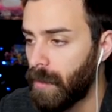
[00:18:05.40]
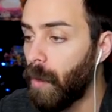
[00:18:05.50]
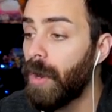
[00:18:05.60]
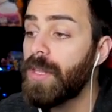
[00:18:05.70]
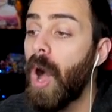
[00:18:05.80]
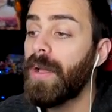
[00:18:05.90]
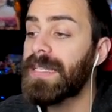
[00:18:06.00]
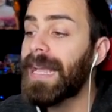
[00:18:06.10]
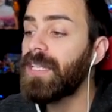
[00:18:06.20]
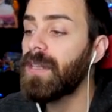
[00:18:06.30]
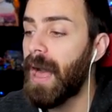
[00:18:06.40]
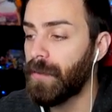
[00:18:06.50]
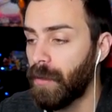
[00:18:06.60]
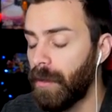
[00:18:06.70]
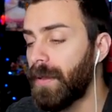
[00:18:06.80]
Or no, it's actually a
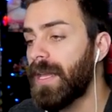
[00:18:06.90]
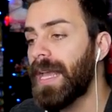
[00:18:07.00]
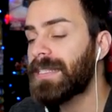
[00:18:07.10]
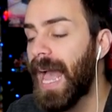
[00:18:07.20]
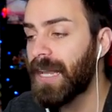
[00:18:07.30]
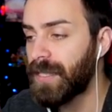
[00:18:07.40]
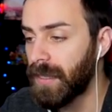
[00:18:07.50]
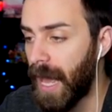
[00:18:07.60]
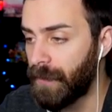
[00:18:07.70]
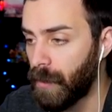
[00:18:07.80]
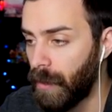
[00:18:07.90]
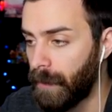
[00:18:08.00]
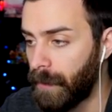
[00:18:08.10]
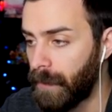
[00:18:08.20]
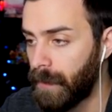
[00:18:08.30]
Lava Golem. It's actually a Lava Golem.